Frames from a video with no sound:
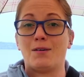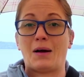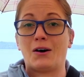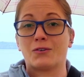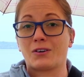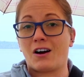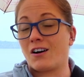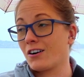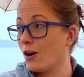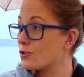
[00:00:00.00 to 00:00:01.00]
about
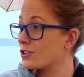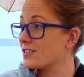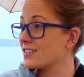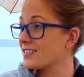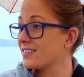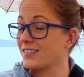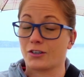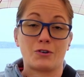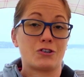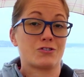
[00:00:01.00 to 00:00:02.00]
our oceans, the
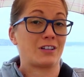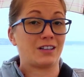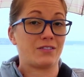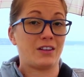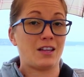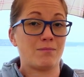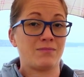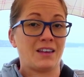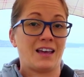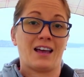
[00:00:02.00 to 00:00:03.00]
creatures that live in them,
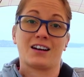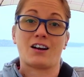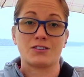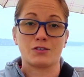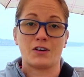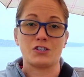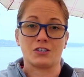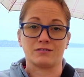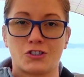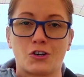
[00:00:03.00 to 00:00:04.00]
and
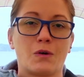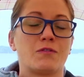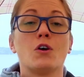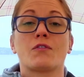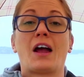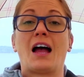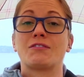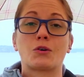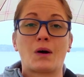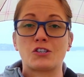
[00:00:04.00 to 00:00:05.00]
conservation. So if you ever
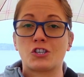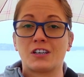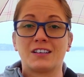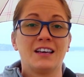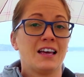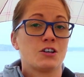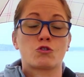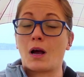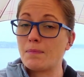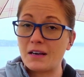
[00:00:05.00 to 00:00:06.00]
have a question,
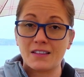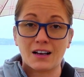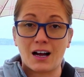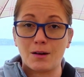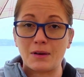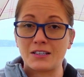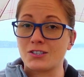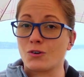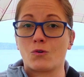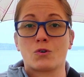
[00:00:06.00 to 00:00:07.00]
drop it in the
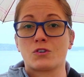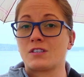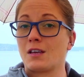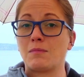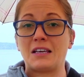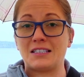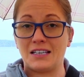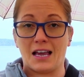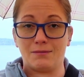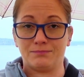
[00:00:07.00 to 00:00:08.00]
comments or send me a
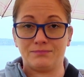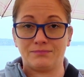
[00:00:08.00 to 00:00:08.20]
DM.